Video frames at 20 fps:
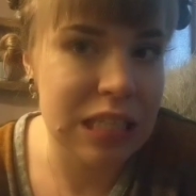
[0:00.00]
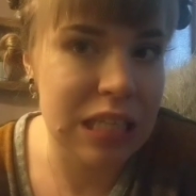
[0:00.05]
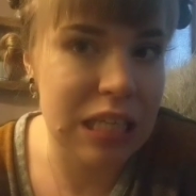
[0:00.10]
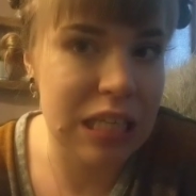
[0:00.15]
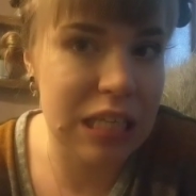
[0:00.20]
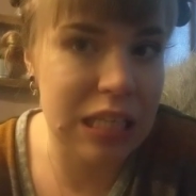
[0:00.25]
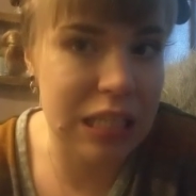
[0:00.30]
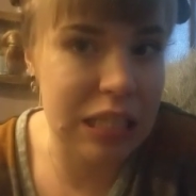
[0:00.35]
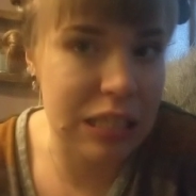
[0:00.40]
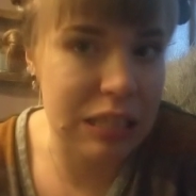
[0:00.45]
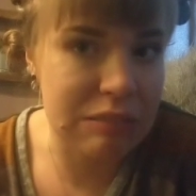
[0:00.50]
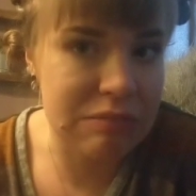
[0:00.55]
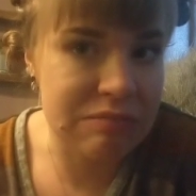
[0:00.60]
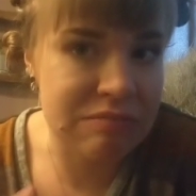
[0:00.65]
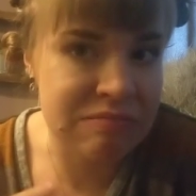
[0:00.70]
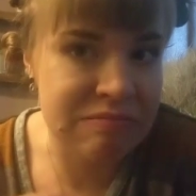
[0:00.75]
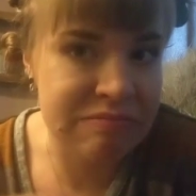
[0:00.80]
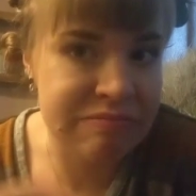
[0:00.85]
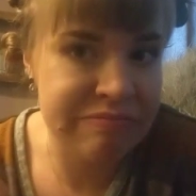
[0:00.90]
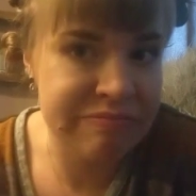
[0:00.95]
I don't know,
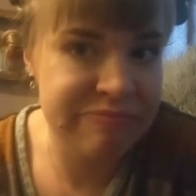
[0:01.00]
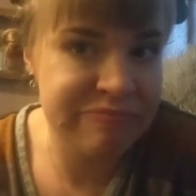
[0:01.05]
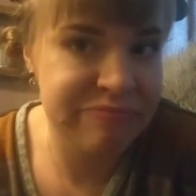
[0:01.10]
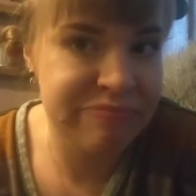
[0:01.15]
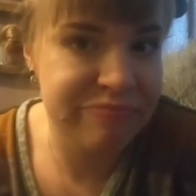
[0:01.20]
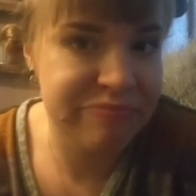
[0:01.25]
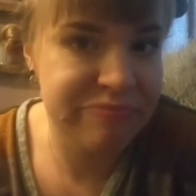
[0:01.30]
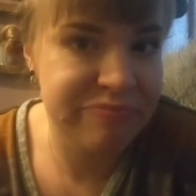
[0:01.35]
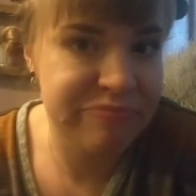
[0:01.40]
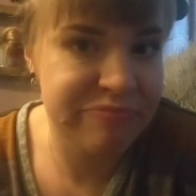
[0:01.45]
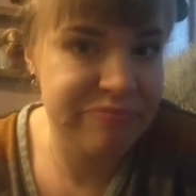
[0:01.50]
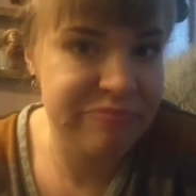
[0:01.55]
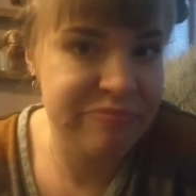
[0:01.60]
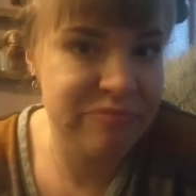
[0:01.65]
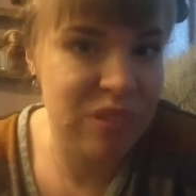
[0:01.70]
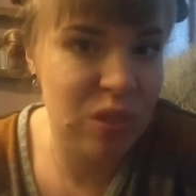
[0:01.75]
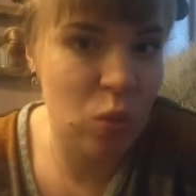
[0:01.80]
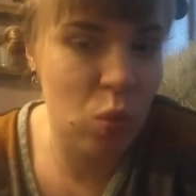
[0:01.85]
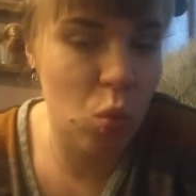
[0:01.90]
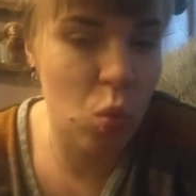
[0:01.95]

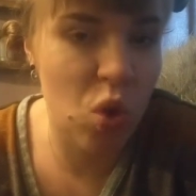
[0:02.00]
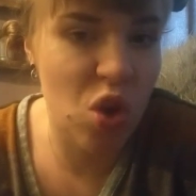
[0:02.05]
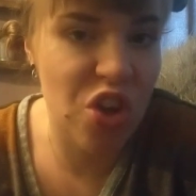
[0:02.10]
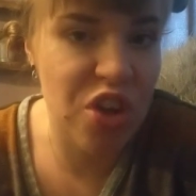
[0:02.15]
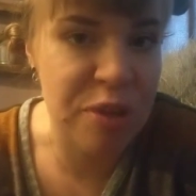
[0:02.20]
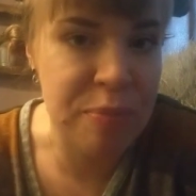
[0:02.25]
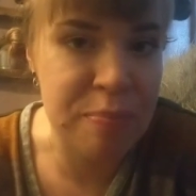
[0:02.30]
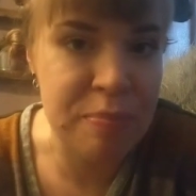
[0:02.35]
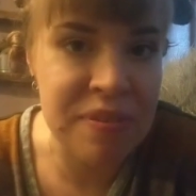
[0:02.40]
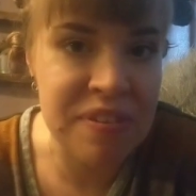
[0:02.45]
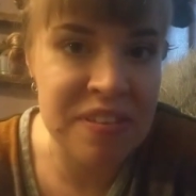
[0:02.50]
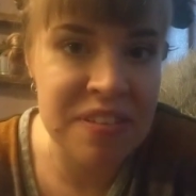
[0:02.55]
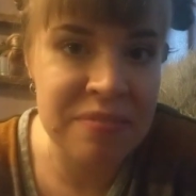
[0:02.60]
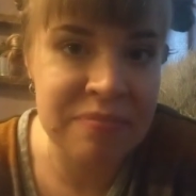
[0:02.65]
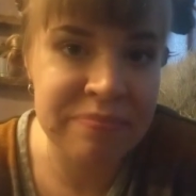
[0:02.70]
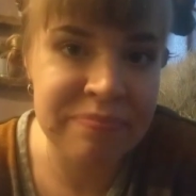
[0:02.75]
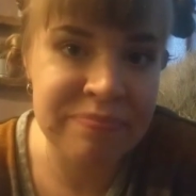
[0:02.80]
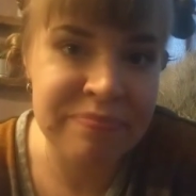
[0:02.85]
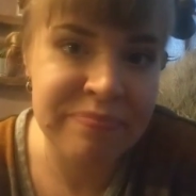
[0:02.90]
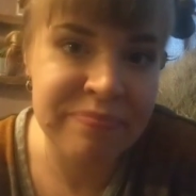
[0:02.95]
worms.